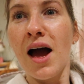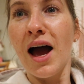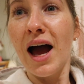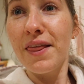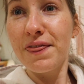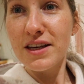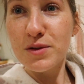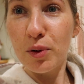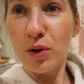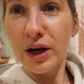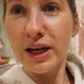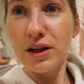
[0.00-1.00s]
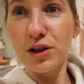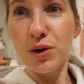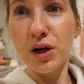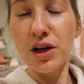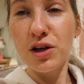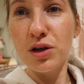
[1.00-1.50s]
At this point, you
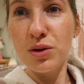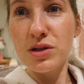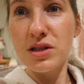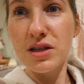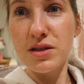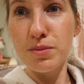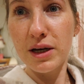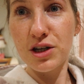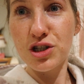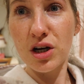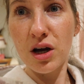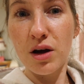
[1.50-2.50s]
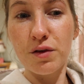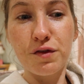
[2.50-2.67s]
can use this mixture